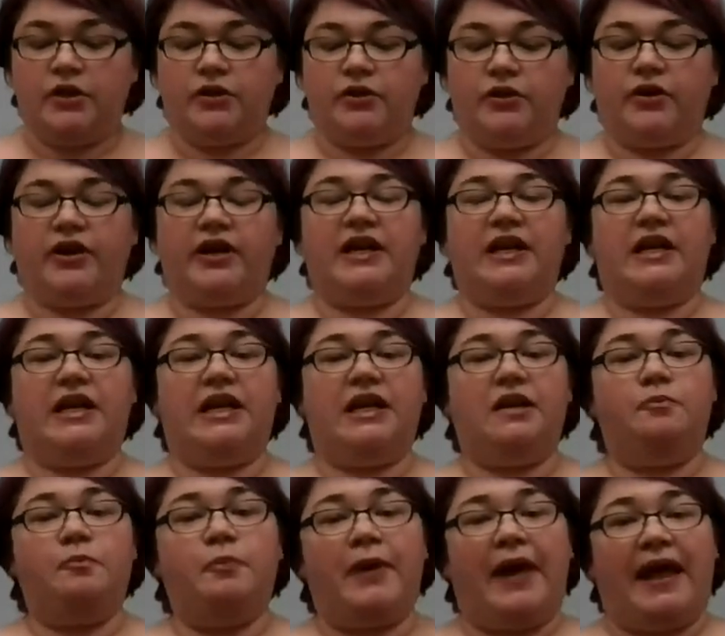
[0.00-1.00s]
You're going to
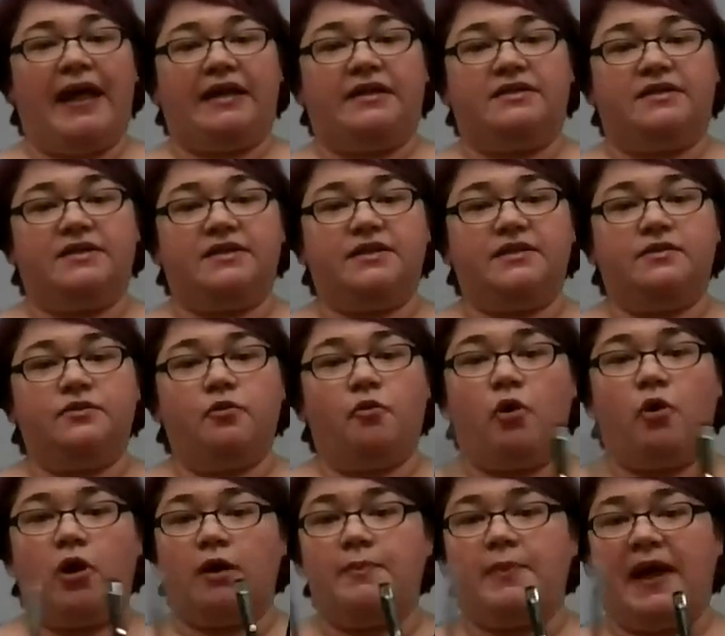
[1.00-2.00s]
need pens
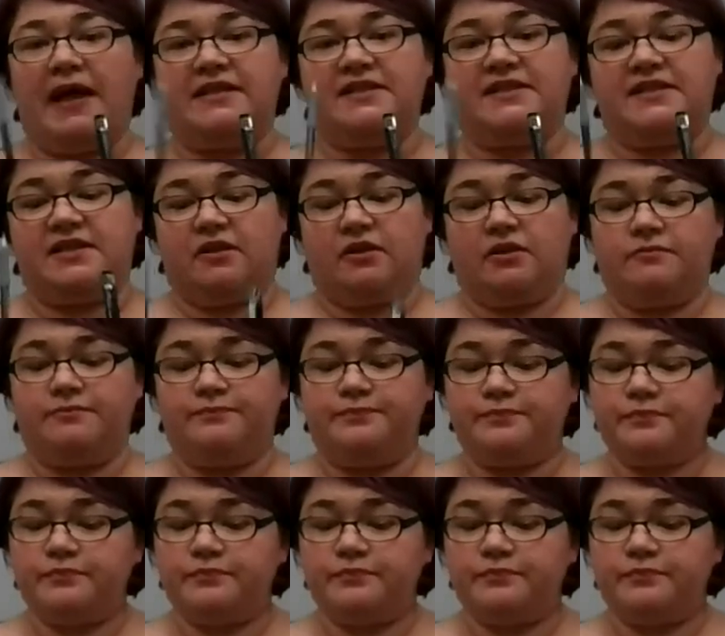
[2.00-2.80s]
or a pencil.